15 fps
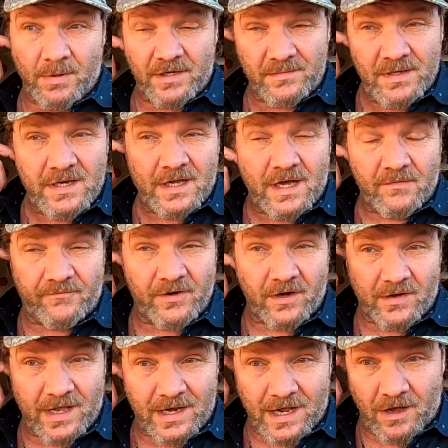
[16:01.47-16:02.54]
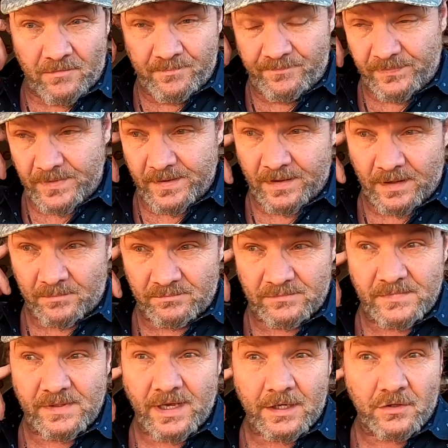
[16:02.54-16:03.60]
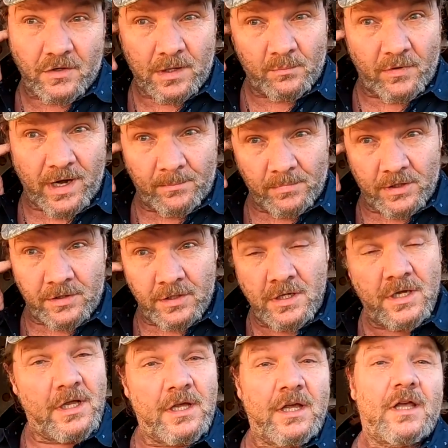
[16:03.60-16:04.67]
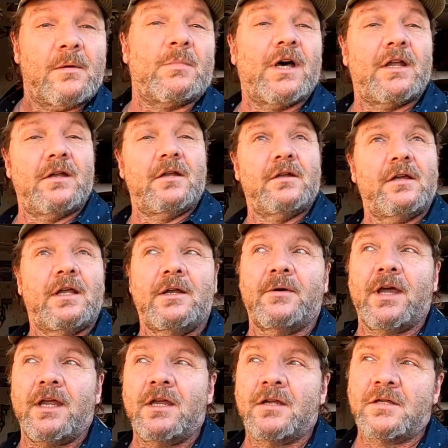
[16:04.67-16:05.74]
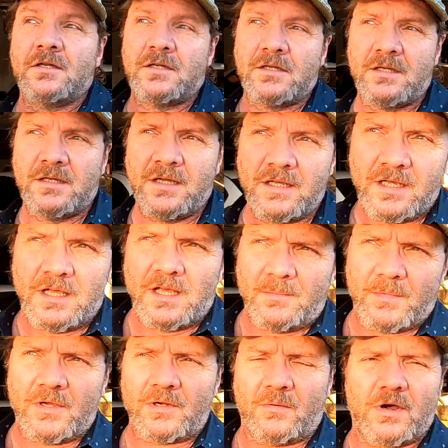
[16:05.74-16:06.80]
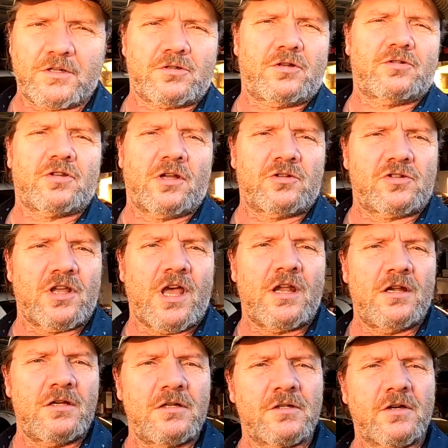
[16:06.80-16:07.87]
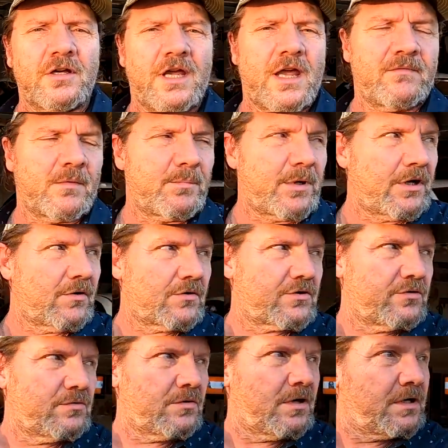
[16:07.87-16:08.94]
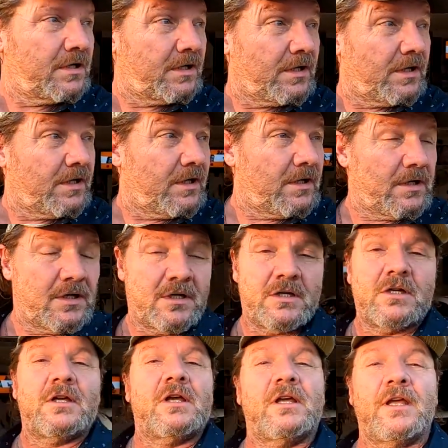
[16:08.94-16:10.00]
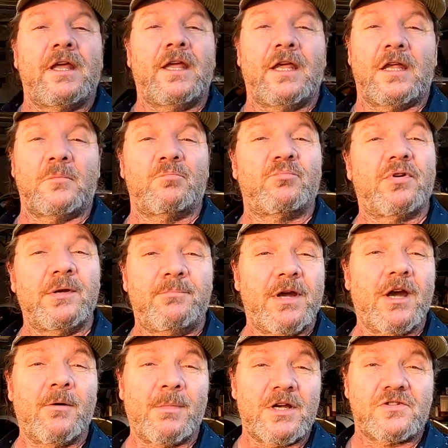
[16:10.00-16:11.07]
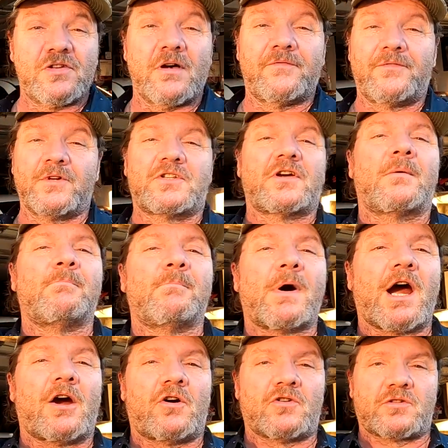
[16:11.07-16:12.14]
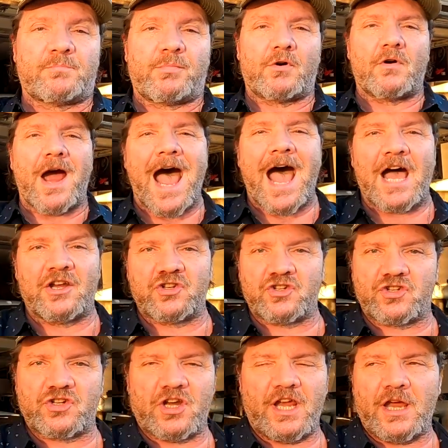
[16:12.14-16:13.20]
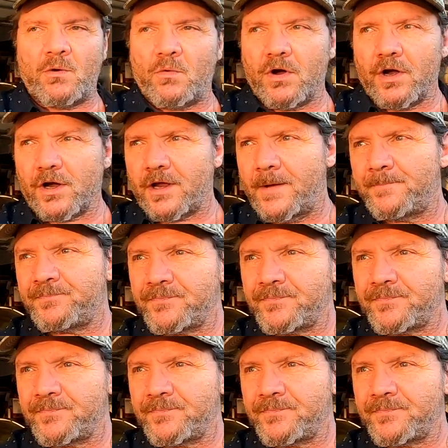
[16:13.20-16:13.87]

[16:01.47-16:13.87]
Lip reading: But I'll figure that out. I know I'm rambling, but anyway, gonna watch the sunset. Gonna have a beer or two and prepare myself for tomorrow's barrage at work.